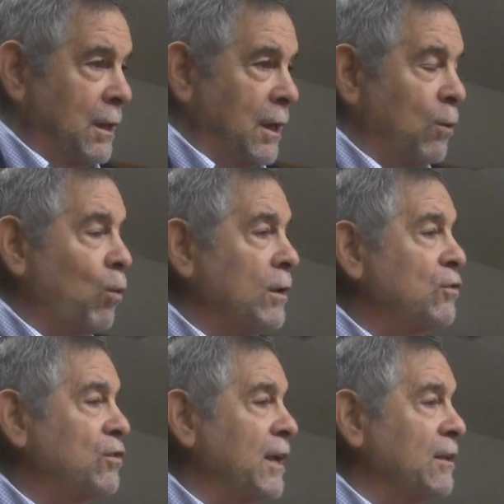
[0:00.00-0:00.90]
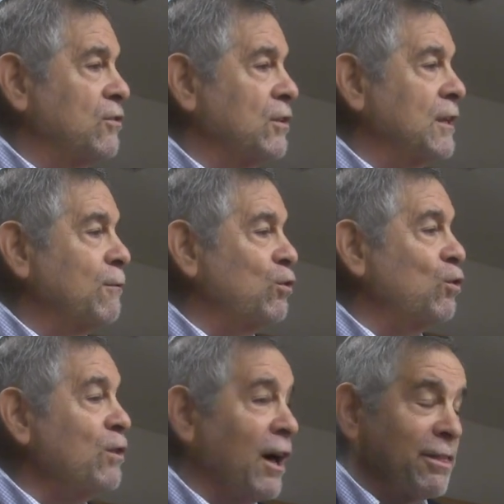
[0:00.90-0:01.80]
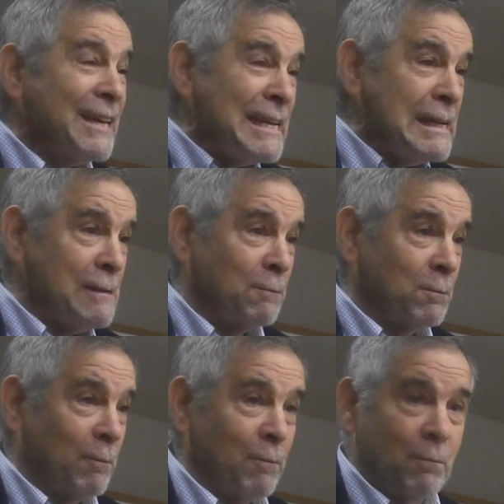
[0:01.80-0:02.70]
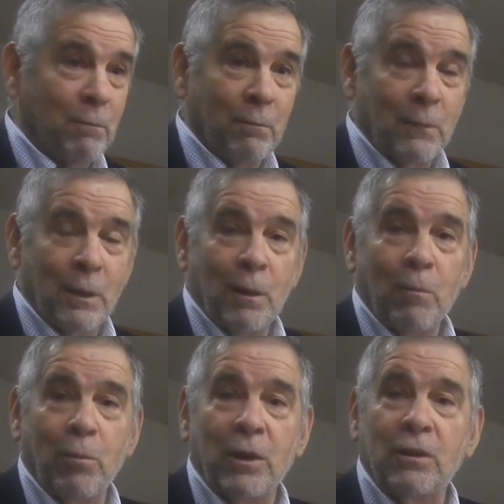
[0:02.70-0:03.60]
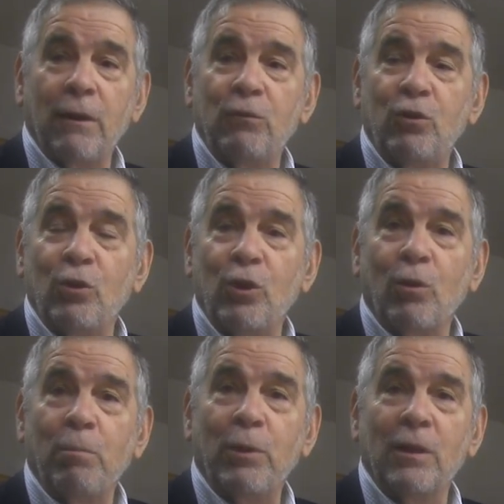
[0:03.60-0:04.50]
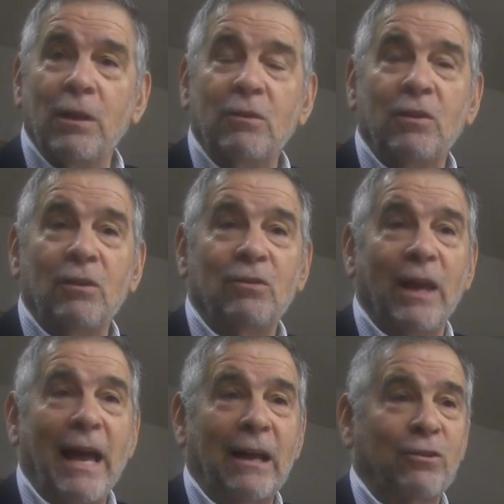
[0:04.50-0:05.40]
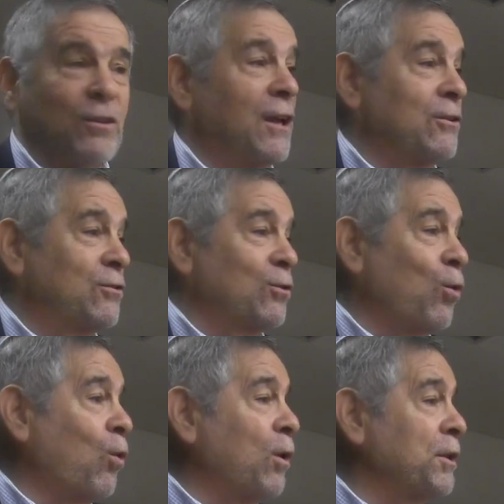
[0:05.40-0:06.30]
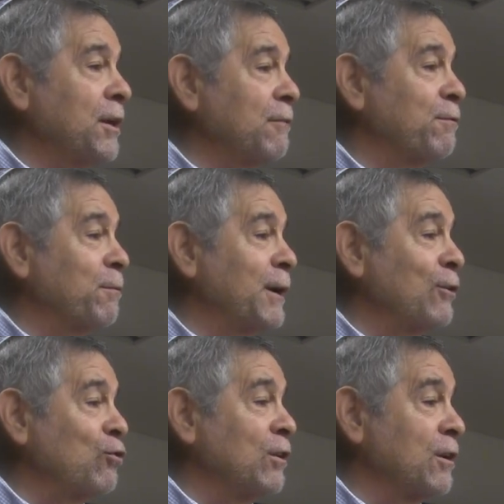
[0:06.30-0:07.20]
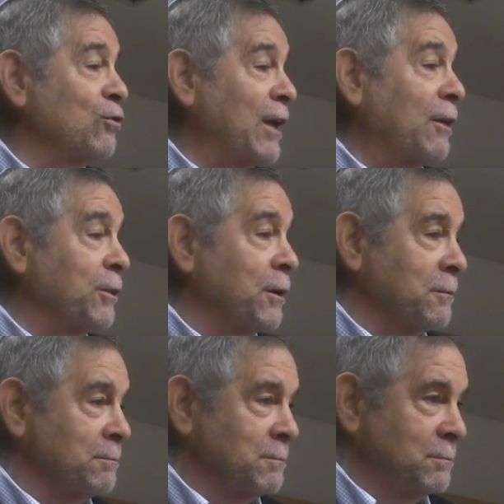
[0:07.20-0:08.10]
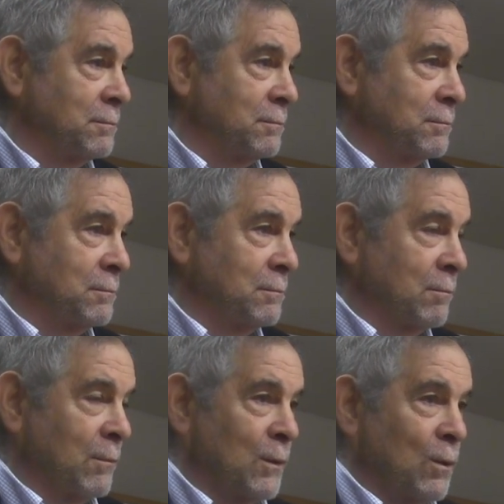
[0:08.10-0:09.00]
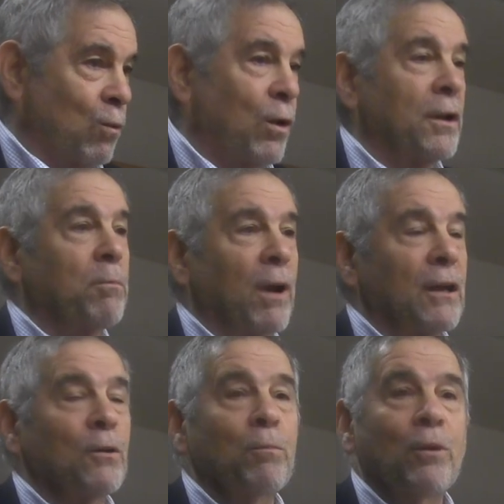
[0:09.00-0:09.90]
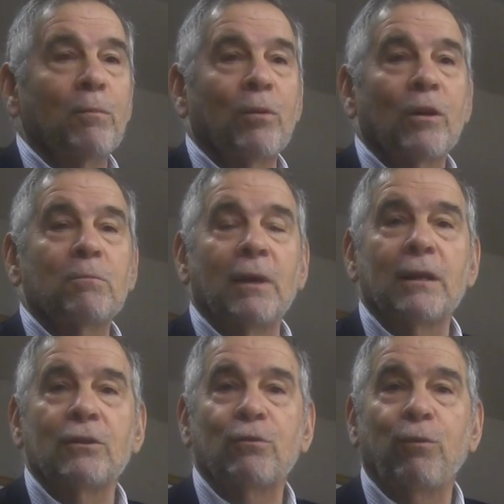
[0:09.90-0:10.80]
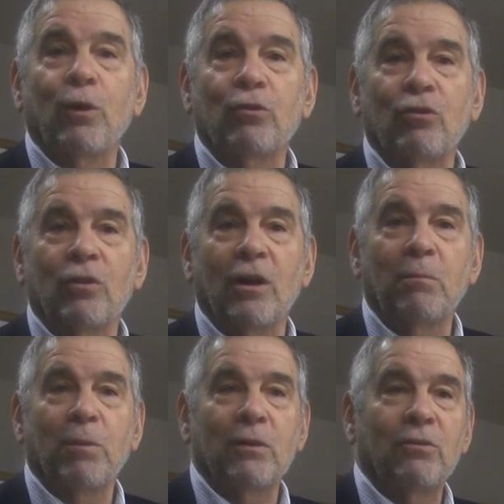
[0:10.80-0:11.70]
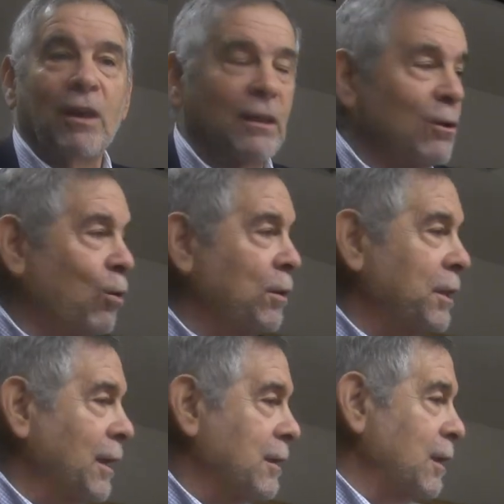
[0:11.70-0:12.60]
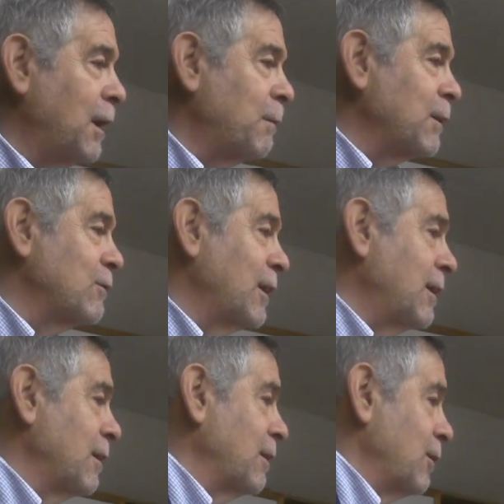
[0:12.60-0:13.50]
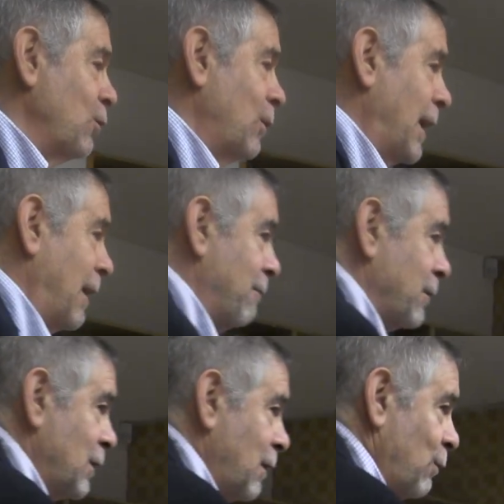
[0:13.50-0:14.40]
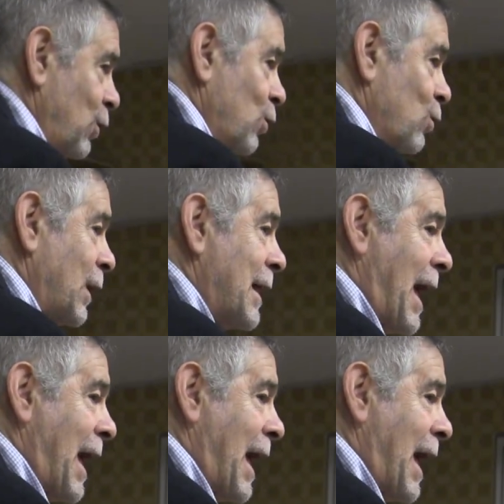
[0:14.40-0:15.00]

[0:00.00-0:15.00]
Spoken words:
In one sense, it gives you nothing, but it gives you your ability to access all the information that is out there. What did Michael Bloomberg make his fortune on? By taking all the economic data that you have and giving you